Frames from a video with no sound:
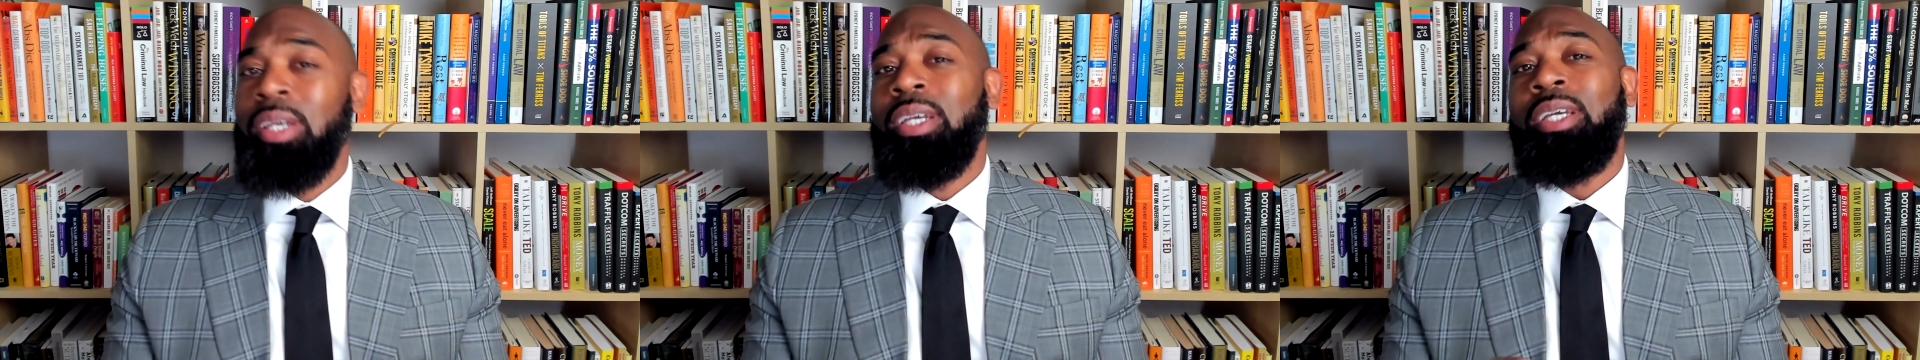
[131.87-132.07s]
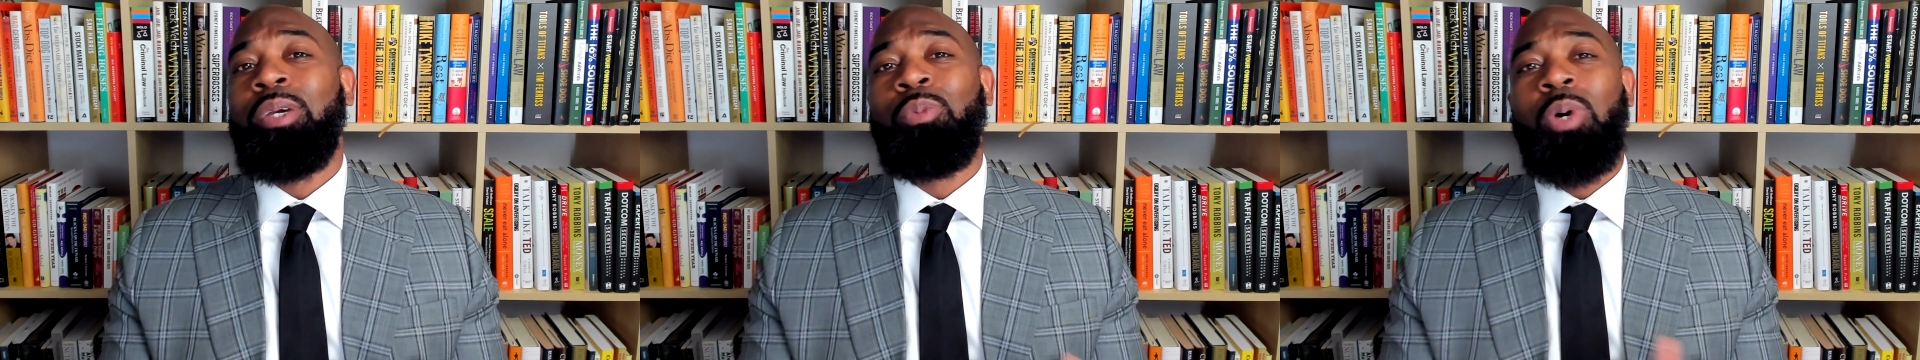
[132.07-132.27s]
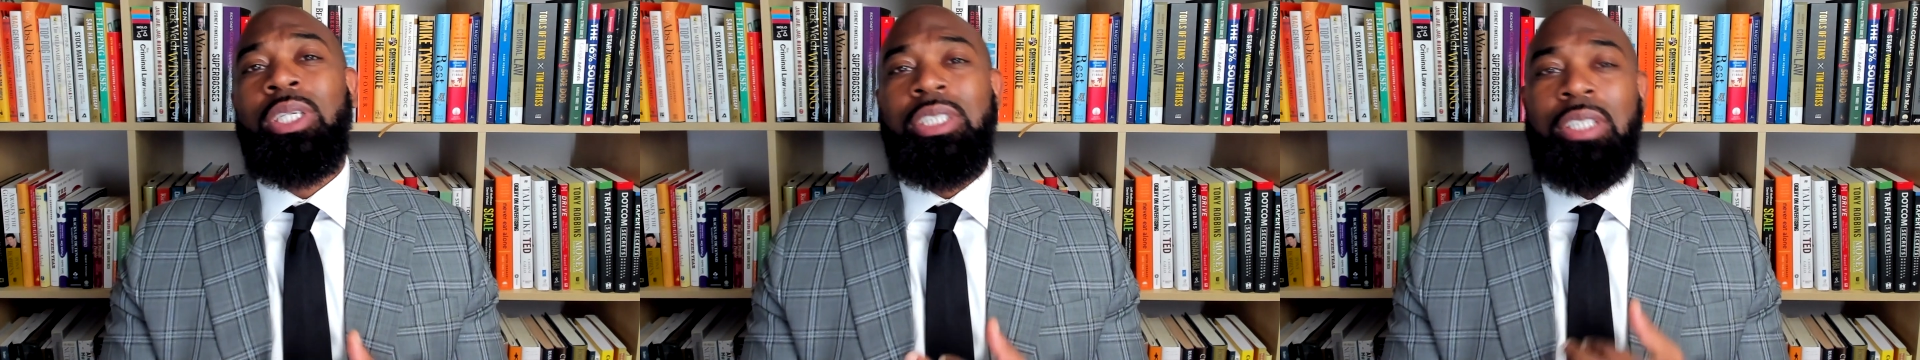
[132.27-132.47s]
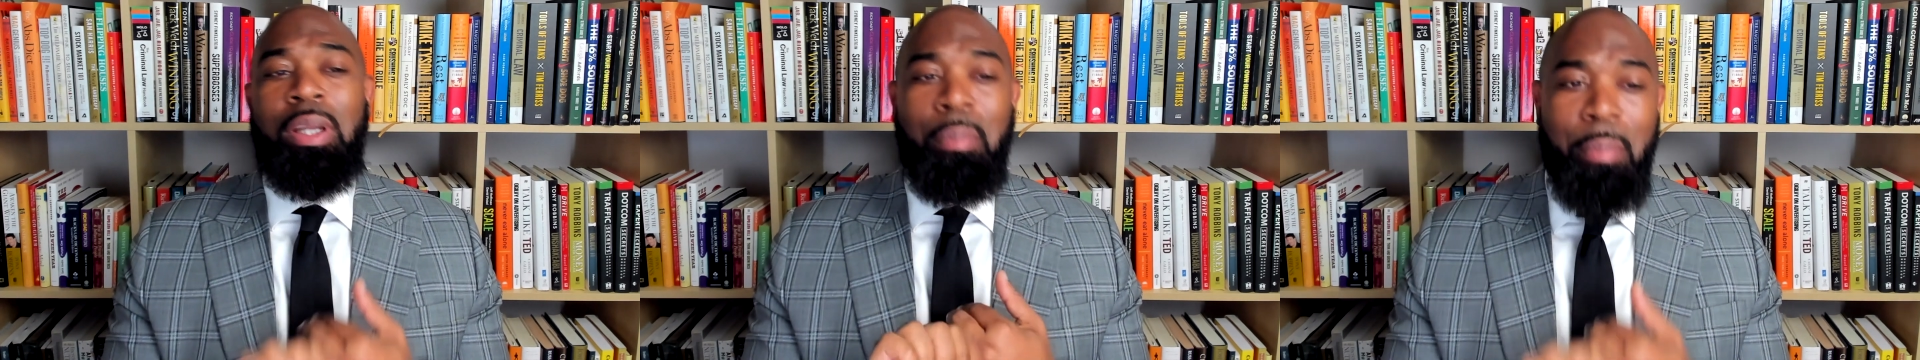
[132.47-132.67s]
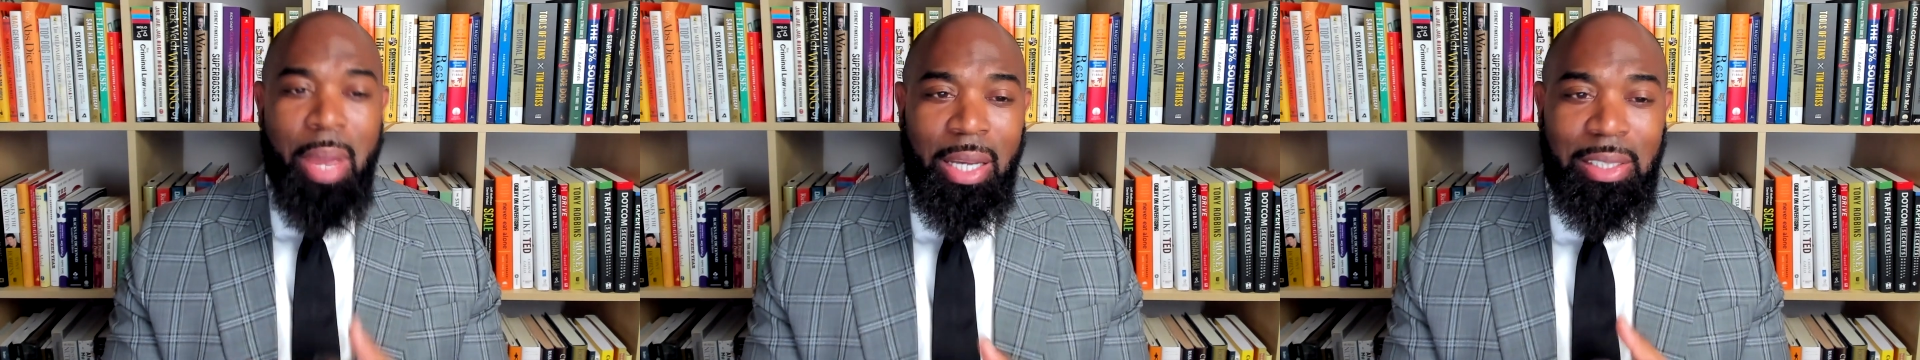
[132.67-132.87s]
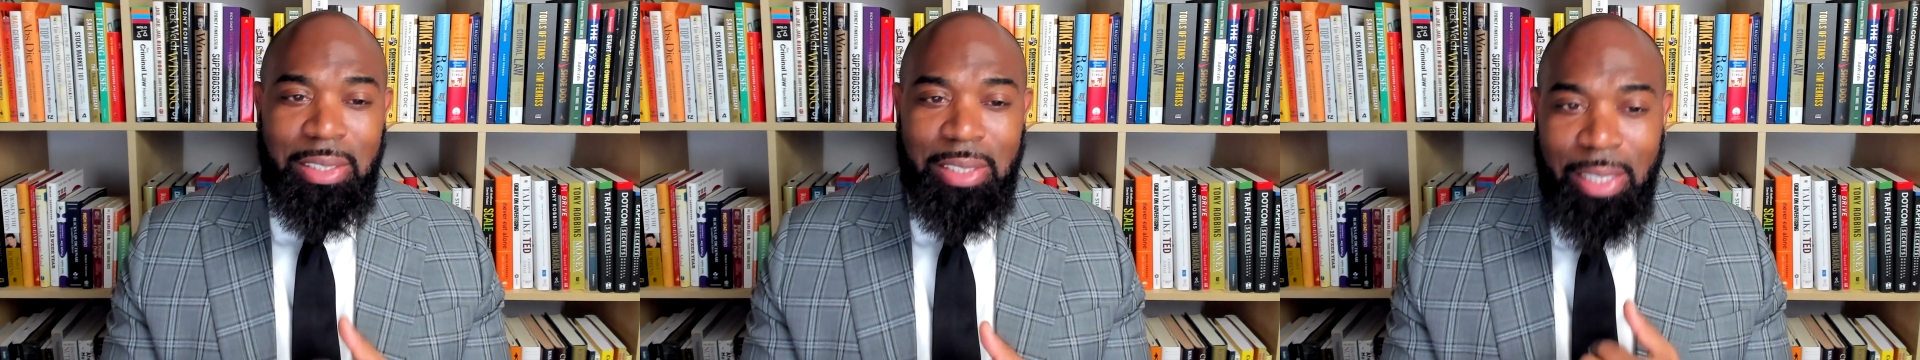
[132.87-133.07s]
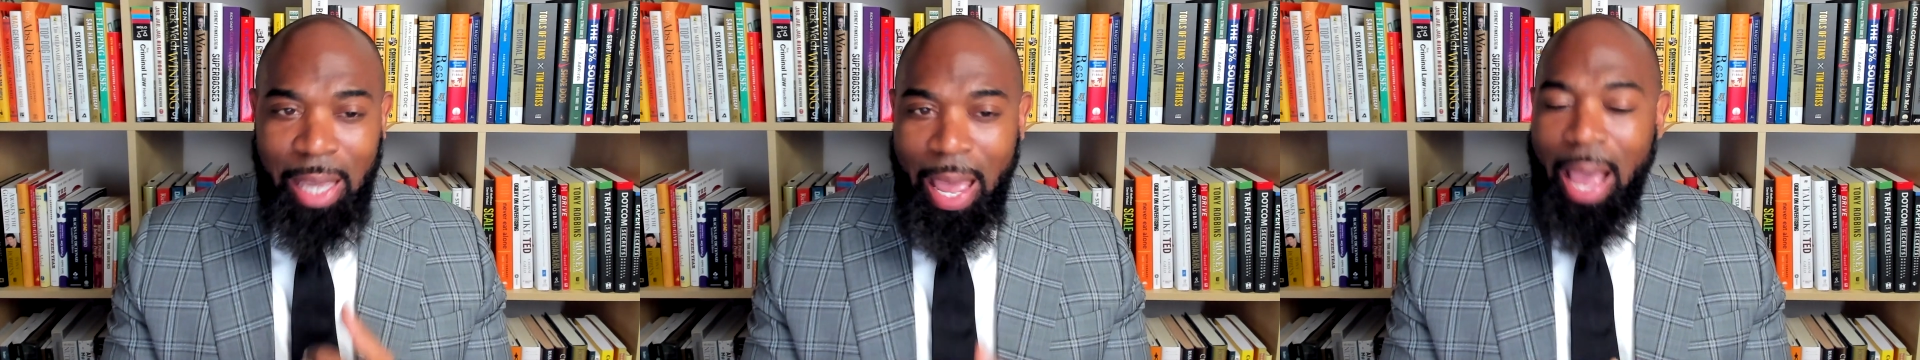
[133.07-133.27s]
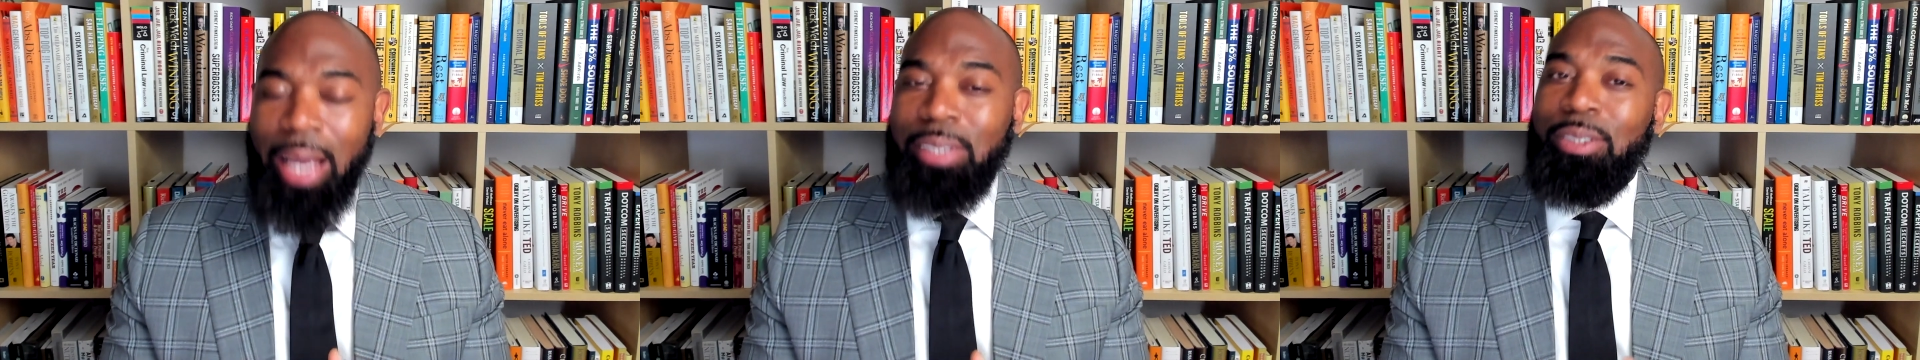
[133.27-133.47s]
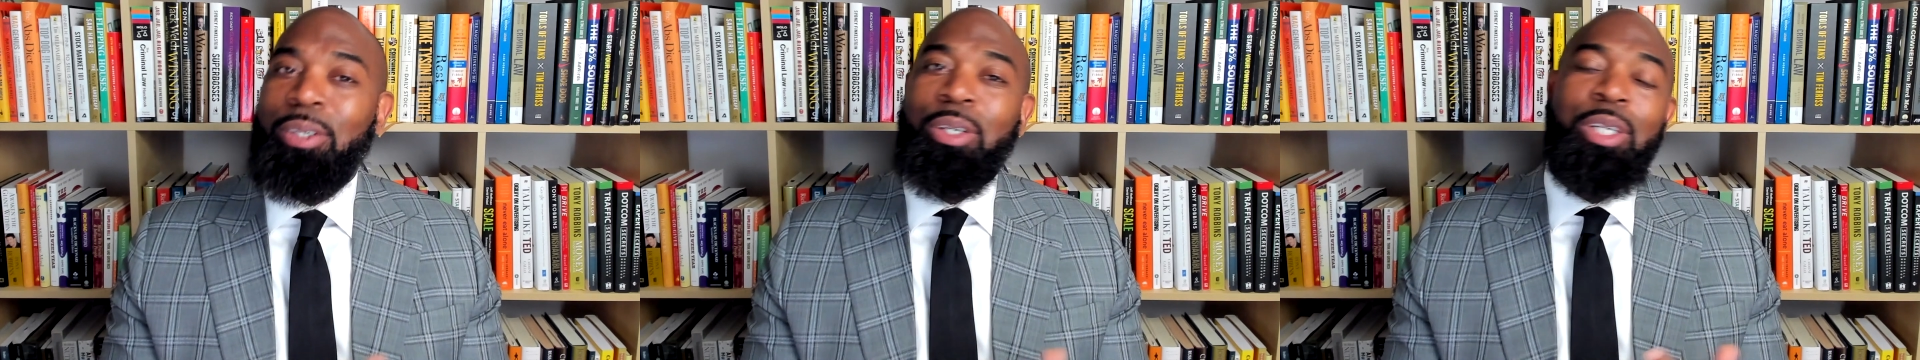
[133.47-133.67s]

He was an amazing actor.